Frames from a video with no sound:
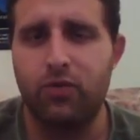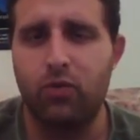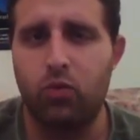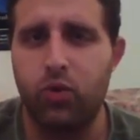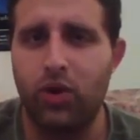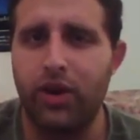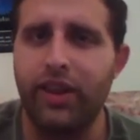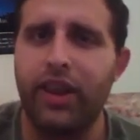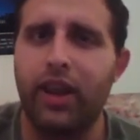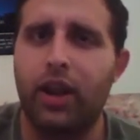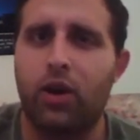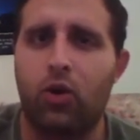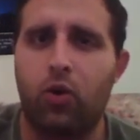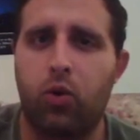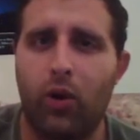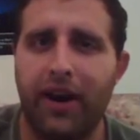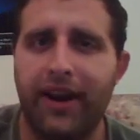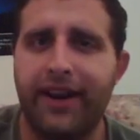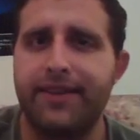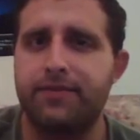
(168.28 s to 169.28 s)
really
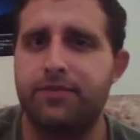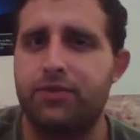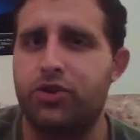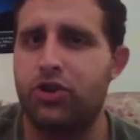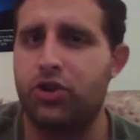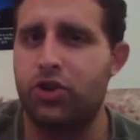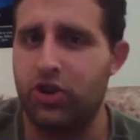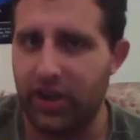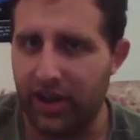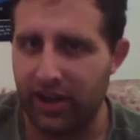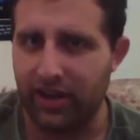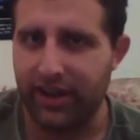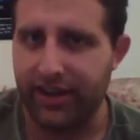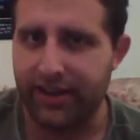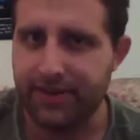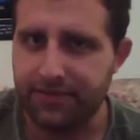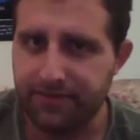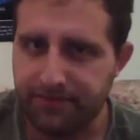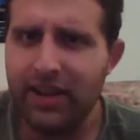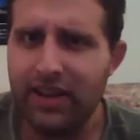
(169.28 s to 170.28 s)
quite
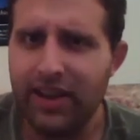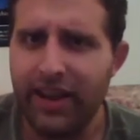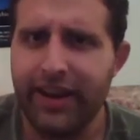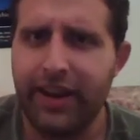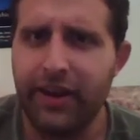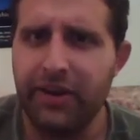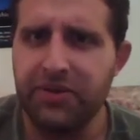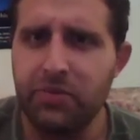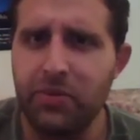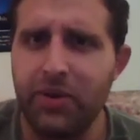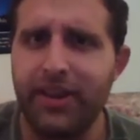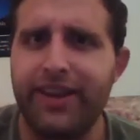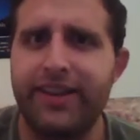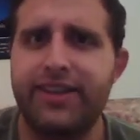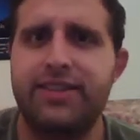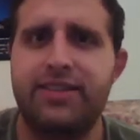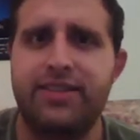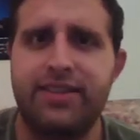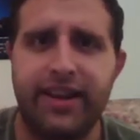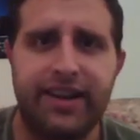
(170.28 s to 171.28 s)
chilling. Like, you really
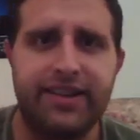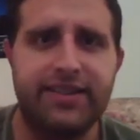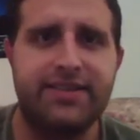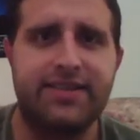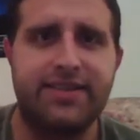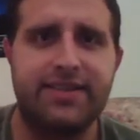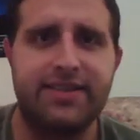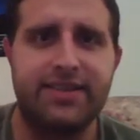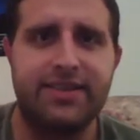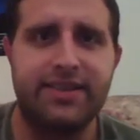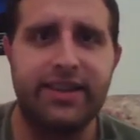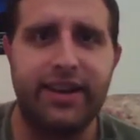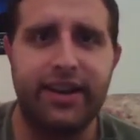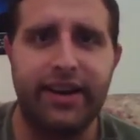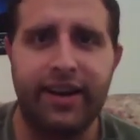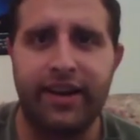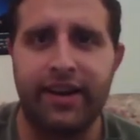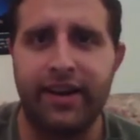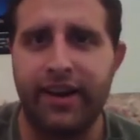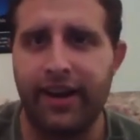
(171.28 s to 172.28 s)
sense
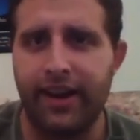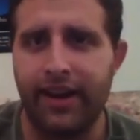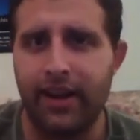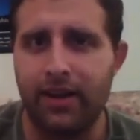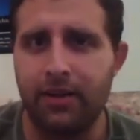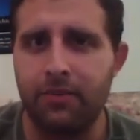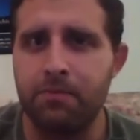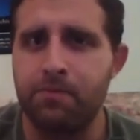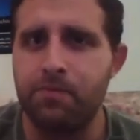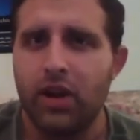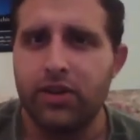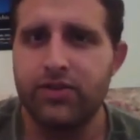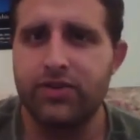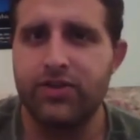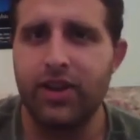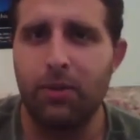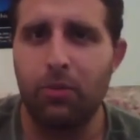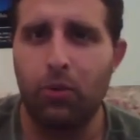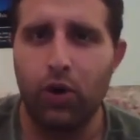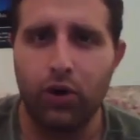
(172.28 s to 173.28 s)
in him
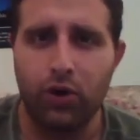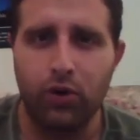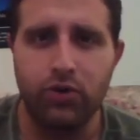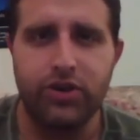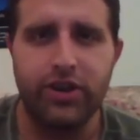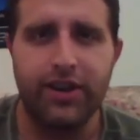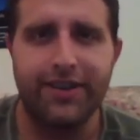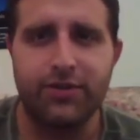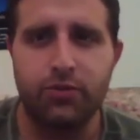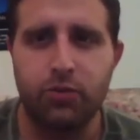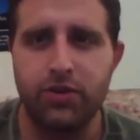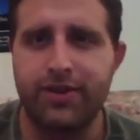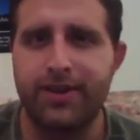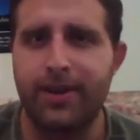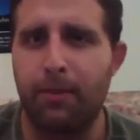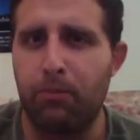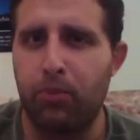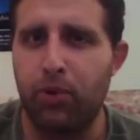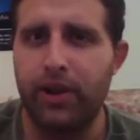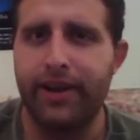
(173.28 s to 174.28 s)
someone who just was
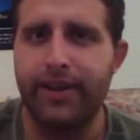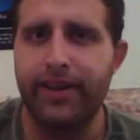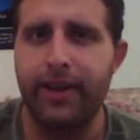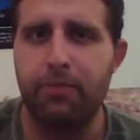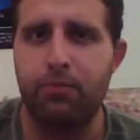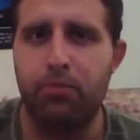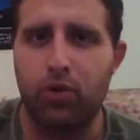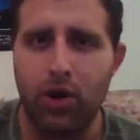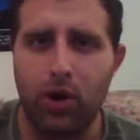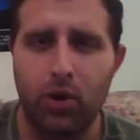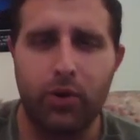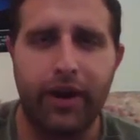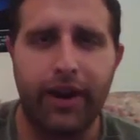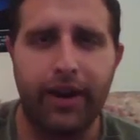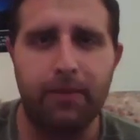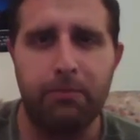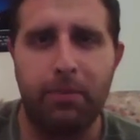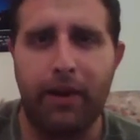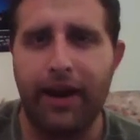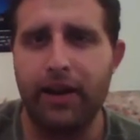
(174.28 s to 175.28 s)
completely
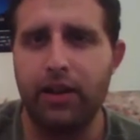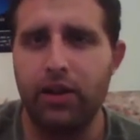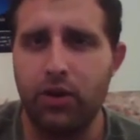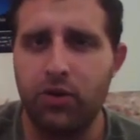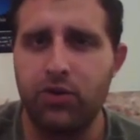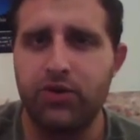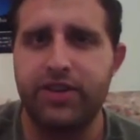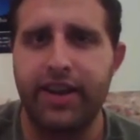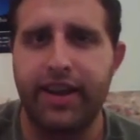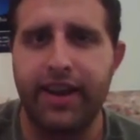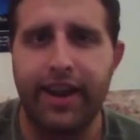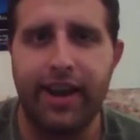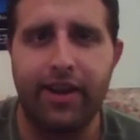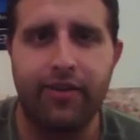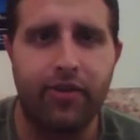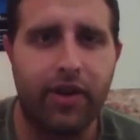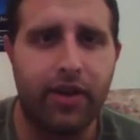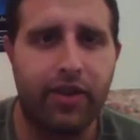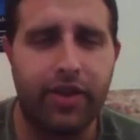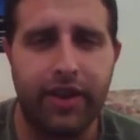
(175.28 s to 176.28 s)
broken by losing
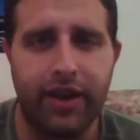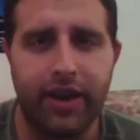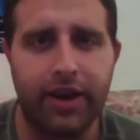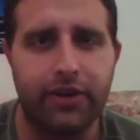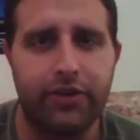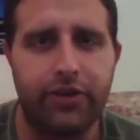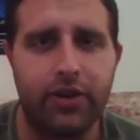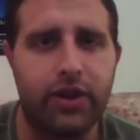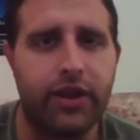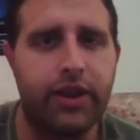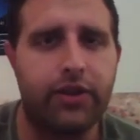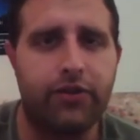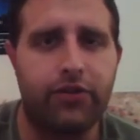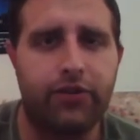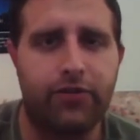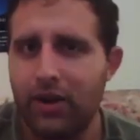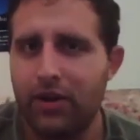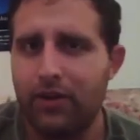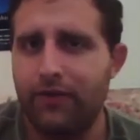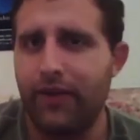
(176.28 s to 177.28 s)
everything to
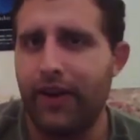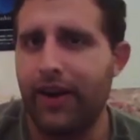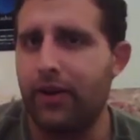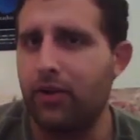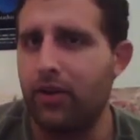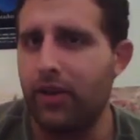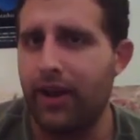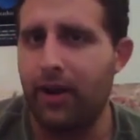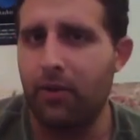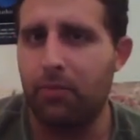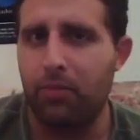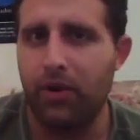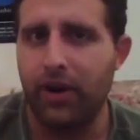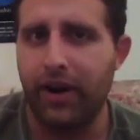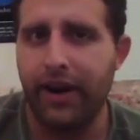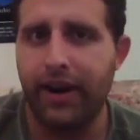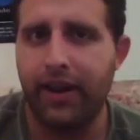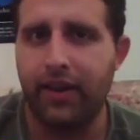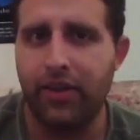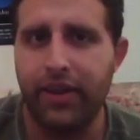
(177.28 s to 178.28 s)
this viral
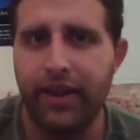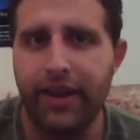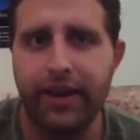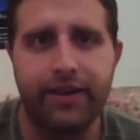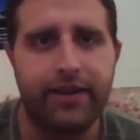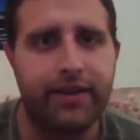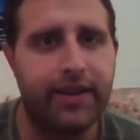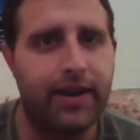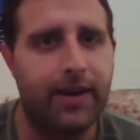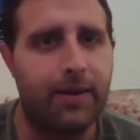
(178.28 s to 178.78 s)
outbreak that